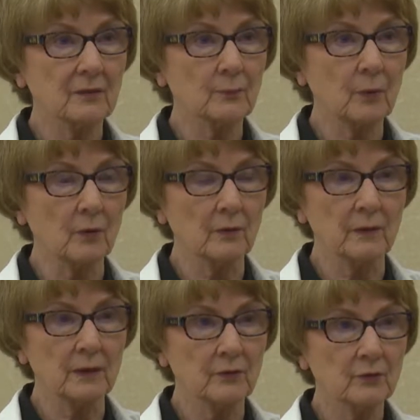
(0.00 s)
as part of
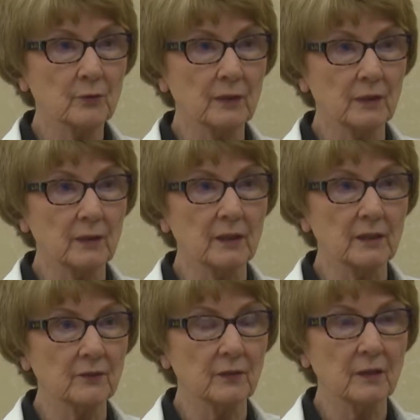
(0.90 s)
the history. It
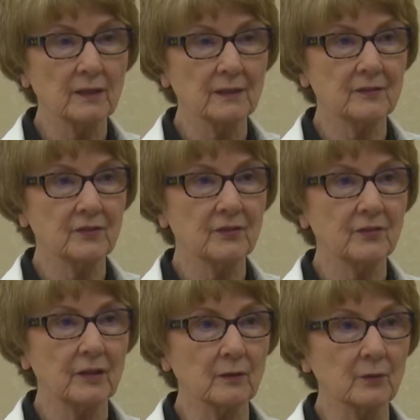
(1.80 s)
isn't like it just
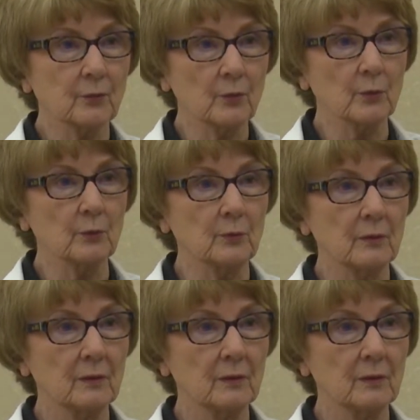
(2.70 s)
sailed through.